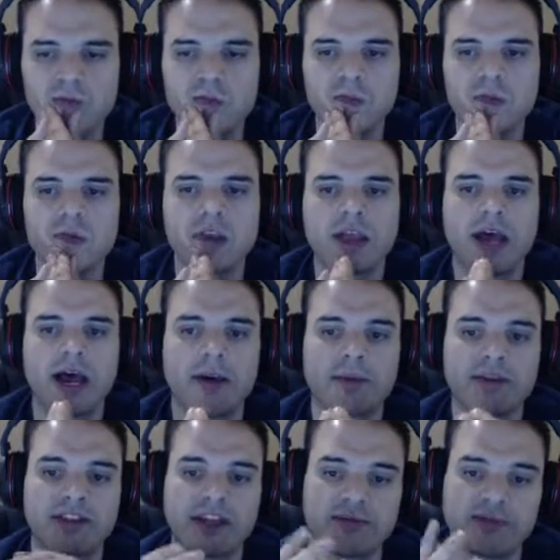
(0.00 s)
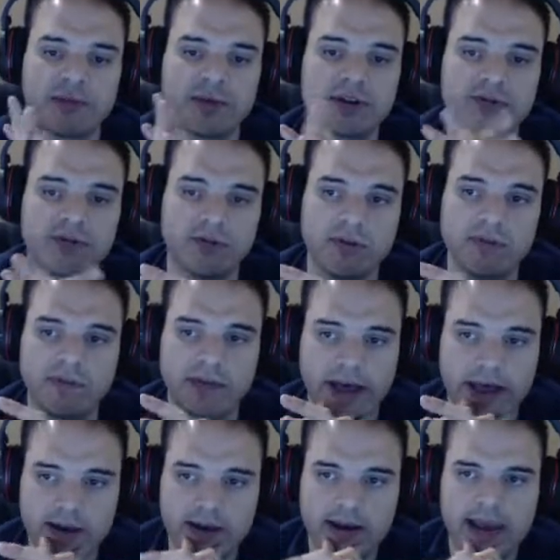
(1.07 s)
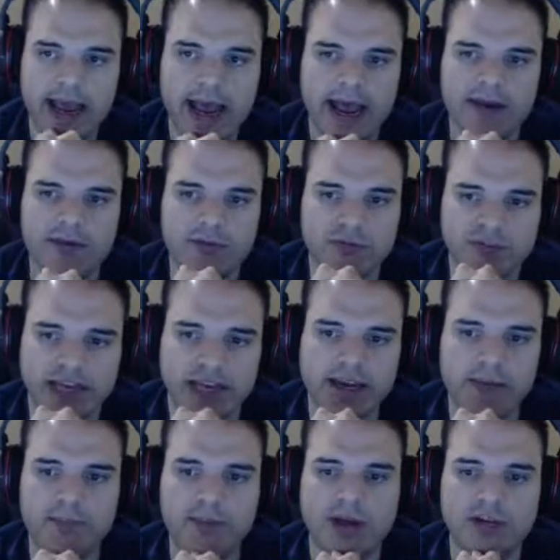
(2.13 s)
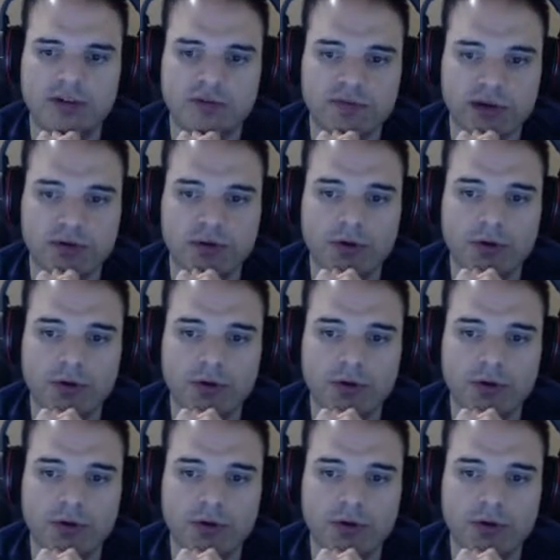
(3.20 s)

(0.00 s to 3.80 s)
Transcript: But thankfully we do live that, and it will take a bunch of recoil.